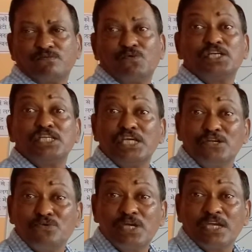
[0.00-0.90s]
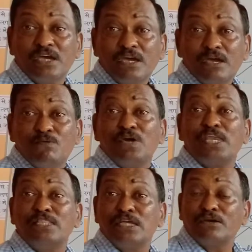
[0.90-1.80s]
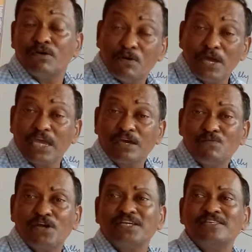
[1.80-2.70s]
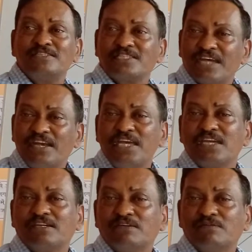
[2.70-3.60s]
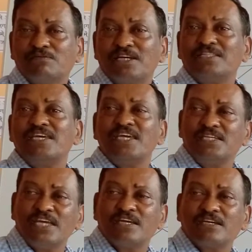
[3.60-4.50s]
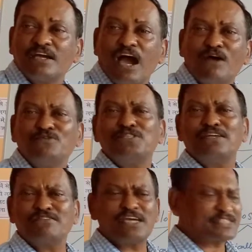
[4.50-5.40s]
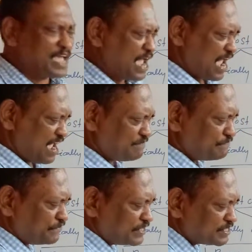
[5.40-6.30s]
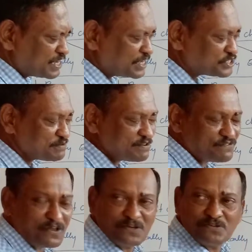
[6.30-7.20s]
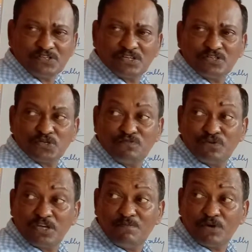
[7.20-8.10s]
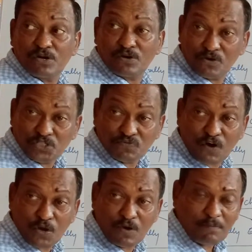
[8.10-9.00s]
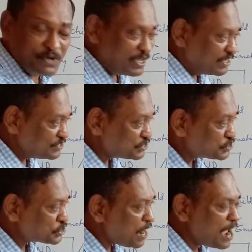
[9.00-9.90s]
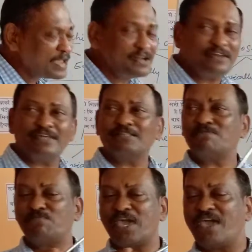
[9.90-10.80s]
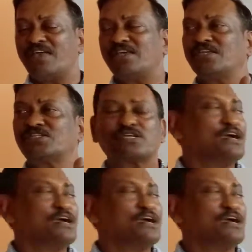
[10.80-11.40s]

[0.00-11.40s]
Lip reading: What are they doing? Where are they going? What are they studying? What are they eating? How do they dress? Everything has to be followed. So if you keep a close follow-up, the child and the parent